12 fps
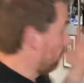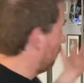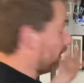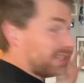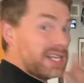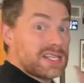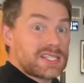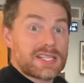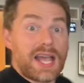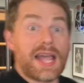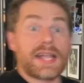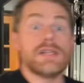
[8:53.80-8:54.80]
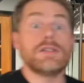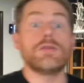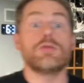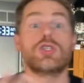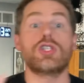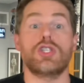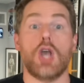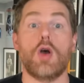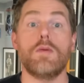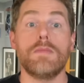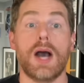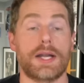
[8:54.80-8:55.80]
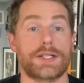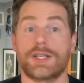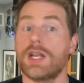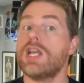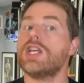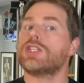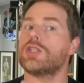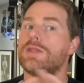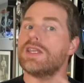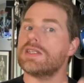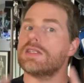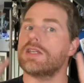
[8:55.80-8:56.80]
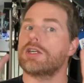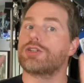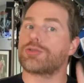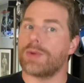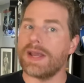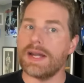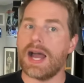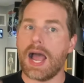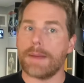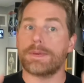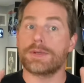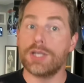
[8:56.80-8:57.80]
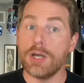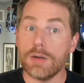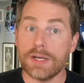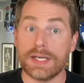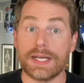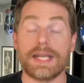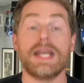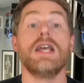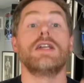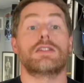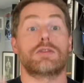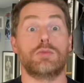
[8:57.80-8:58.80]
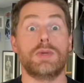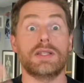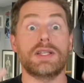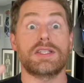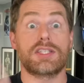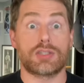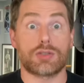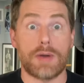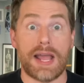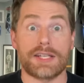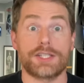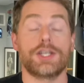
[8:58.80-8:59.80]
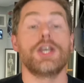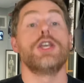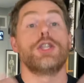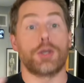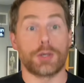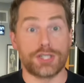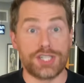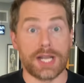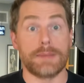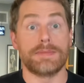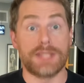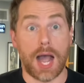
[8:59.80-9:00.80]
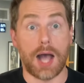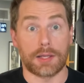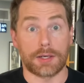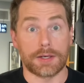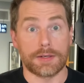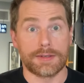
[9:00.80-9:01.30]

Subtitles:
With this, I can do so much. So this is a great opportunity to really stretch your gym dollar.